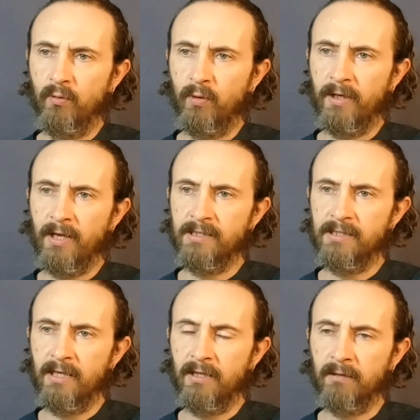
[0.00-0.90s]
Where did I
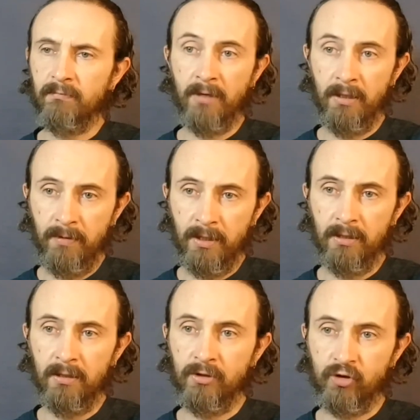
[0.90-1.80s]
say that? Maybe
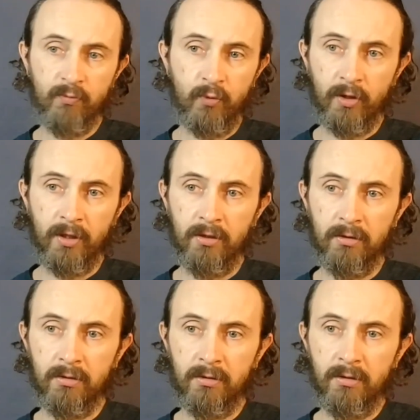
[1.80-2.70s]
it's supporting you,
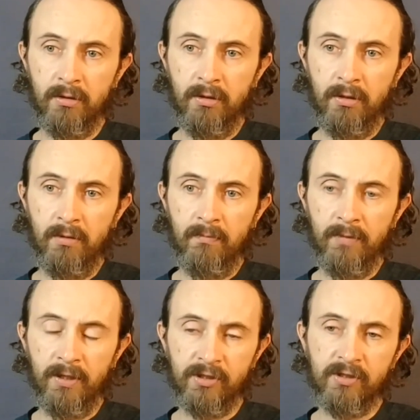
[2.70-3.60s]

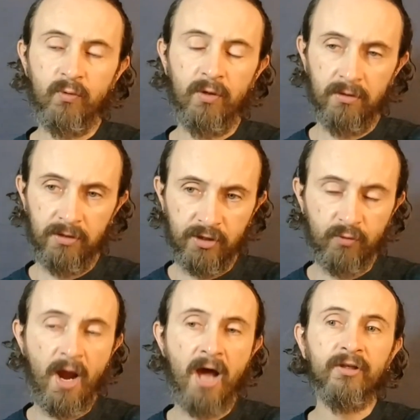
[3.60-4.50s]
but it's
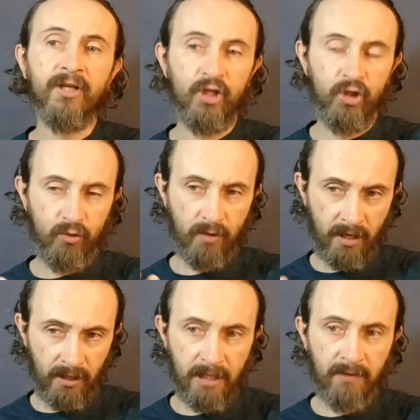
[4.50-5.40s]
surrounding you
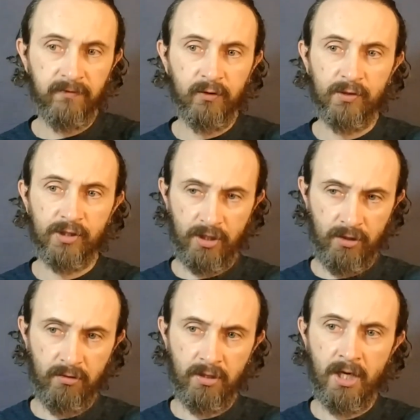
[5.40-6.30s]
and
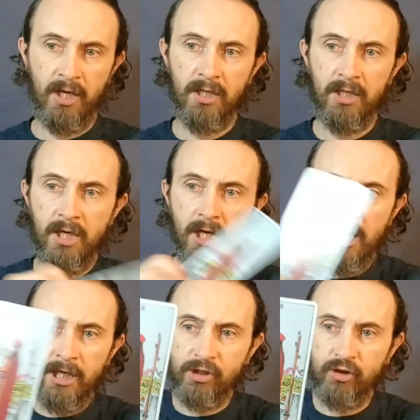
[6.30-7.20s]
influencing you, okay?
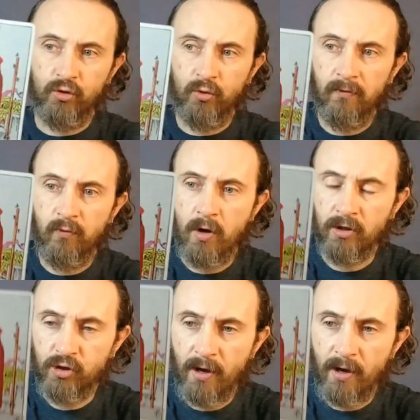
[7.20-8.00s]
It's the Two of Wands.